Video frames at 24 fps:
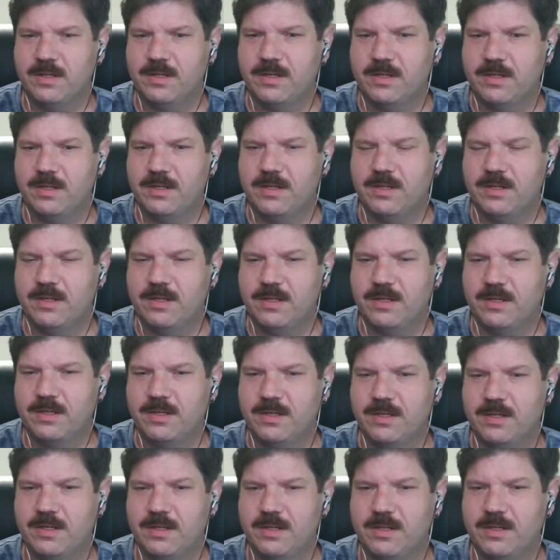
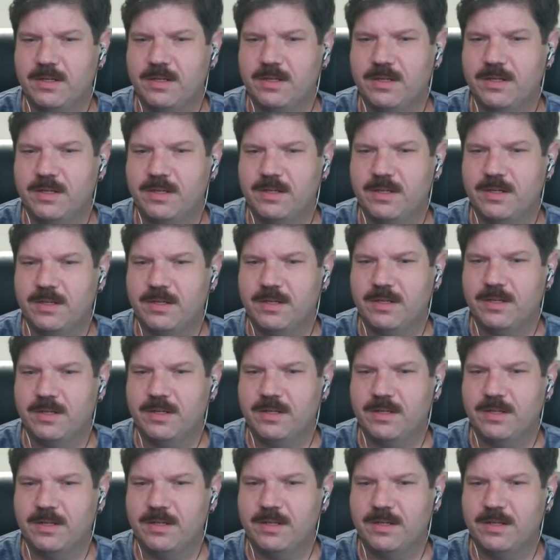
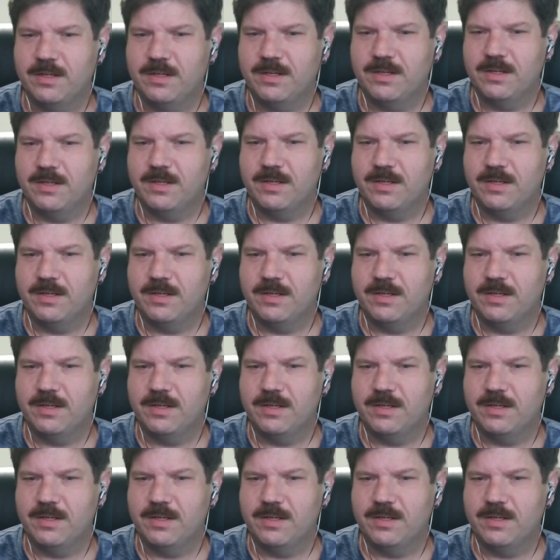This person isn't speaking.